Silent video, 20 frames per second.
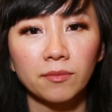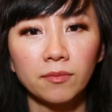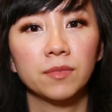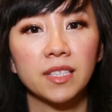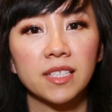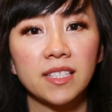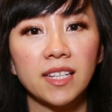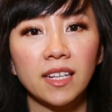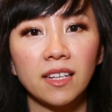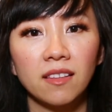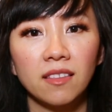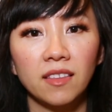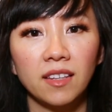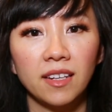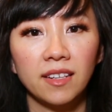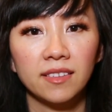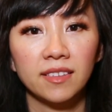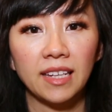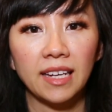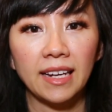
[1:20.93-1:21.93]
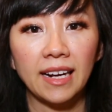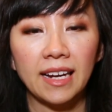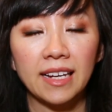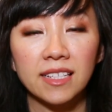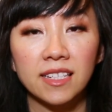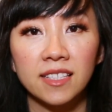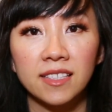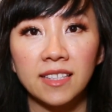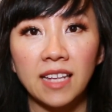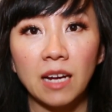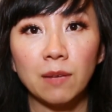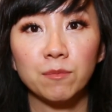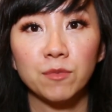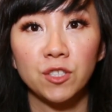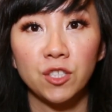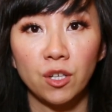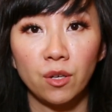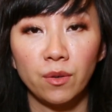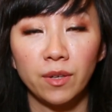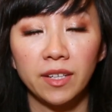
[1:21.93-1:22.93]
The second thing that I
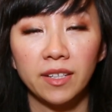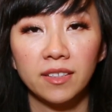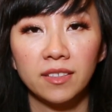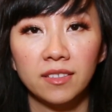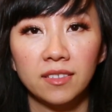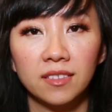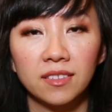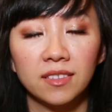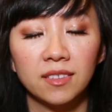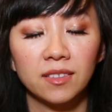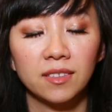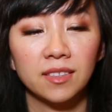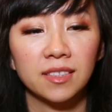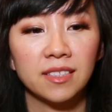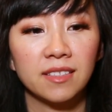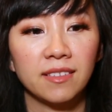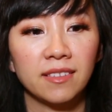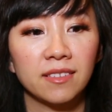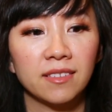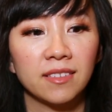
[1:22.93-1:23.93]
stopped doing is